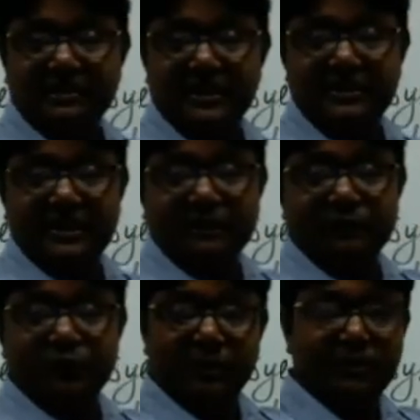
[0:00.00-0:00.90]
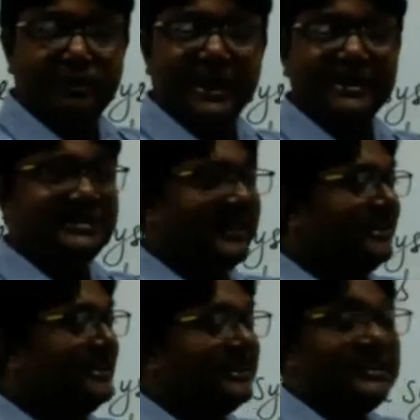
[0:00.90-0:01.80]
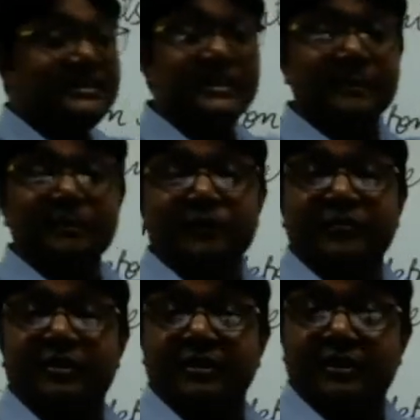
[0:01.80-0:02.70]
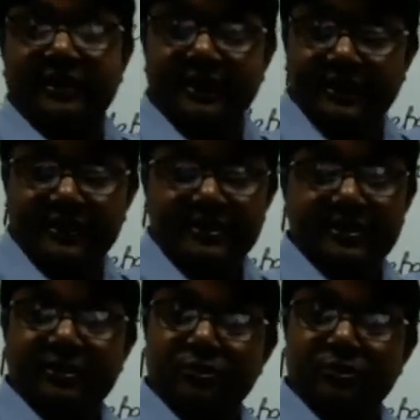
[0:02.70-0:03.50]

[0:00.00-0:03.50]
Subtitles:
amazing. From the back side it is